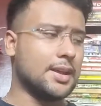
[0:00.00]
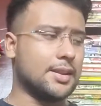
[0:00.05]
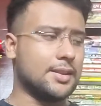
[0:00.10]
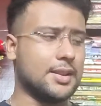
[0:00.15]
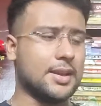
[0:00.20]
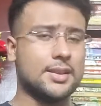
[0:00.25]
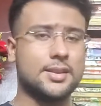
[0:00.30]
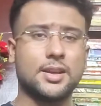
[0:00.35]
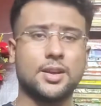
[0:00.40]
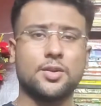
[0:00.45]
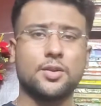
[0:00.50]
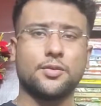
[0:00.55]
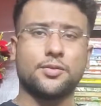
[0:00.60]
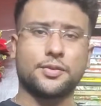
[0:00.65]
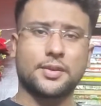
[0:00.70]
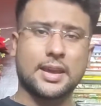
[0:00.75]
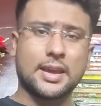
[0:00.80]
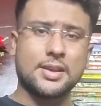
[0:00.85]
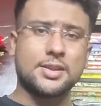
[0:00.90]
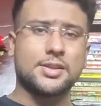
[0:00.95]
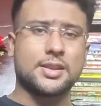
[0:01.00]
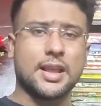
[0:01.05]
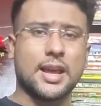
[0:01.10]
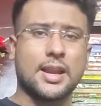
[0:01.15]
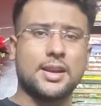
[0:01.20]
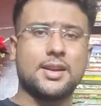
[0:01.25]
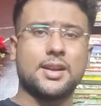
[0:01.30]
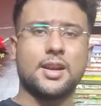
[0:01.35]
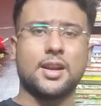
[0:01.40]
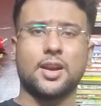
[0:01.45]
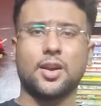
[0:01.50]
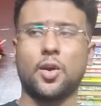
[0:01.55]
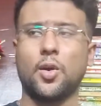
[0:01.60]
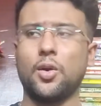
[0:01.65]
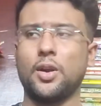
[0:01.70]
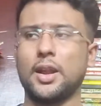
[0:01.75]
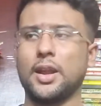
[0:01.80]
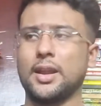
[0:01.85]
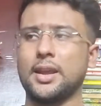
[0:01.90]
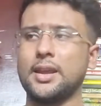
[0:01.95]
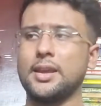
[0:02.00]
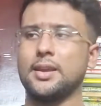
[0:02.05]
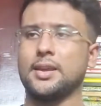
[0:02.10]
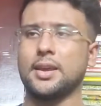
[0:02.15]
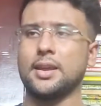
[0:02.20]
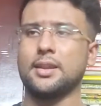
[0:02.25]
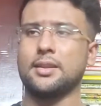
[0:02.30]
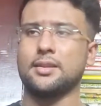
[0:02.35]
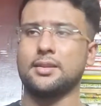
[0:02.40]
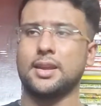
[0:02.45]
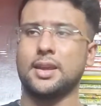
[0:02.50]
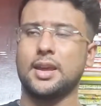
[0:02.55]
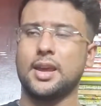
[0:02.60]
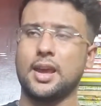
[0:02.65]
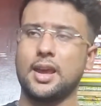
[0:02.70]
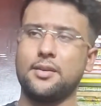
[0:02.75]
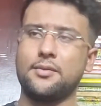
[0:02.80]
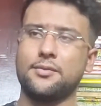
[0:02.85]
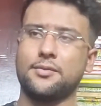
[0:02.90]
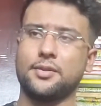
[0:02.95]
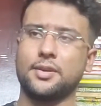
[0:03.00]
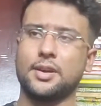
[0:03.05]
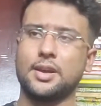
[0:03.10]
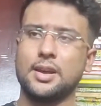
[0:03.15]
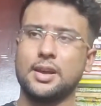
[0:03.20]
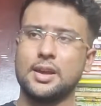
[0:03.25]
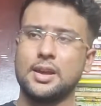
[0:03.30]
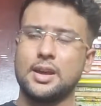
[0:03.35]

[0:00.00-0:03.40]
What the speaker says: than that of King's Landing and all. And they have,